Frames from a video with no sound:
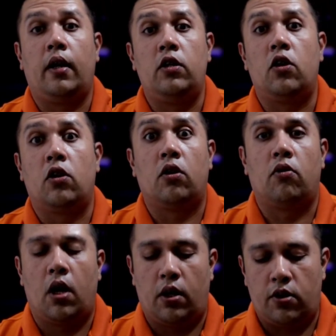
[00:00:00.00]
in your
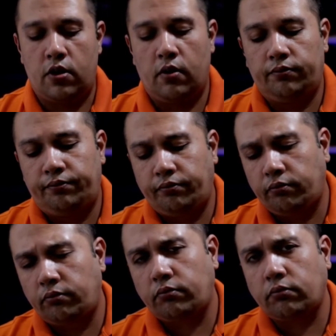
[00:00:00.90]
garage.
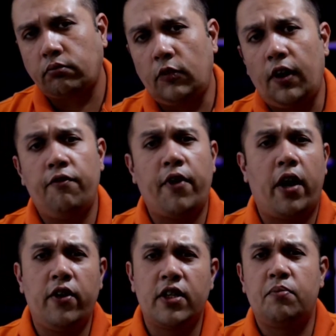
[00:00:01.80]

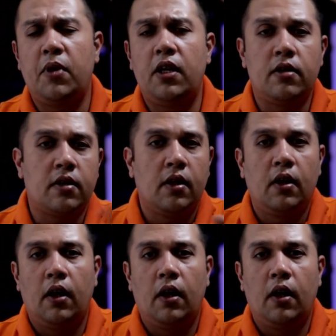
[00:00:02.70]
Various means